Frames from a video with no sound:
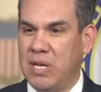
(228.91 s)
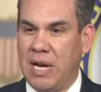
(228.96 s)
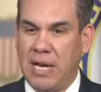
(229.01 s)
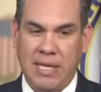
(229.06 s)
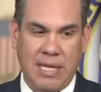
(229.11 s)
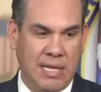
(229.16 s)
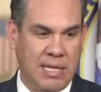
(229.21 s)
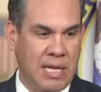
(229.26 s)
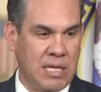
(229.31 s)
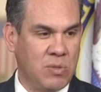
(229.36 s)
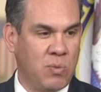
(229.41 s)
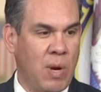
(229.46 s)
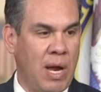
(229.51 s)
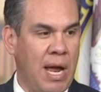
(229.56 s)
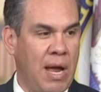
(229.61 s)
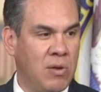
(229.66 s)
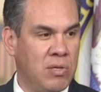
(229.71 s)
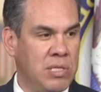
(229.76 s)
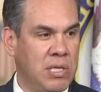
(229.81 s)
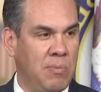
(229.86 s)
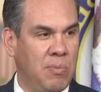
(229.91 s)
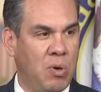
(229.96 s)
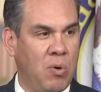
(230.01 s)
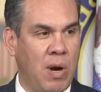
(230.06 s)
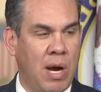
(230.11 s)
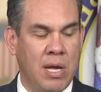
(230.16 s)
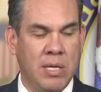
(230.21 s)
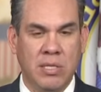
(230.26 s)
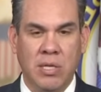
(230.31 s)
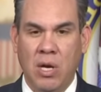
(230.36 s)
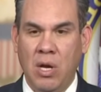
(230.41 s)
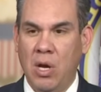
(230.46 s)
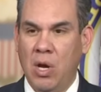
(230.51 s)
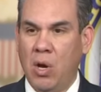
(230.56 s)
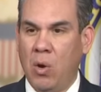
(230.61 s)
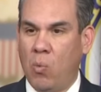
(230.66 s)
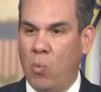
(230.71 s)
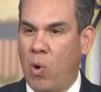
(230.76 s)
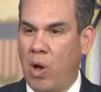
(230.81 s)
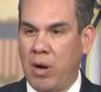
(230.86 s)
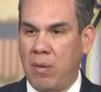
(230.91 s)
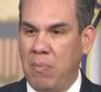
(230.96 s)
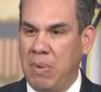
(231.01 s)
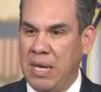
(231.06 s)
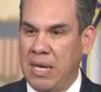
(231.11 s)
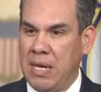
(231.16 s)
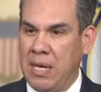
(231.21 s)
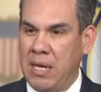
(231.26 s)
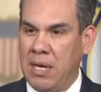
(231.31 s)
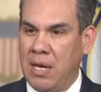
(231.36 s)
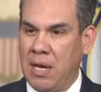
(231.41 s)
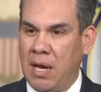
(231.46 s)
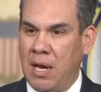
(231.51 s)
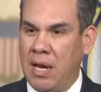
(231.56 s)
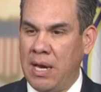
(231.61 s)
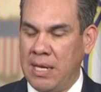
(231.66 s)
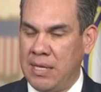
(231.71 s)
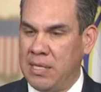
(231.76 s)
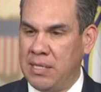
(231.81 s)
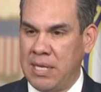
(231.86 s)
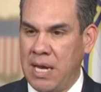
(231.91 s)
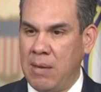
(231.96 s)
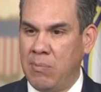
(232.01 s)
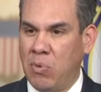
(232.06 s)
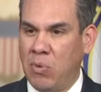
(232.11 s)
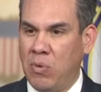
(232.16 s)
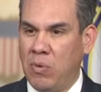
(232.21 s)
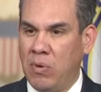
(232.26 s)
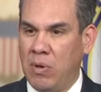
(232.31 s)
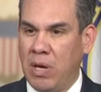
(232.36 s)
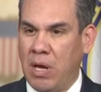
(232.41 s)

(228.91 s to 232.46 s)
And I think that's why House Democrats want to be uh, at the table.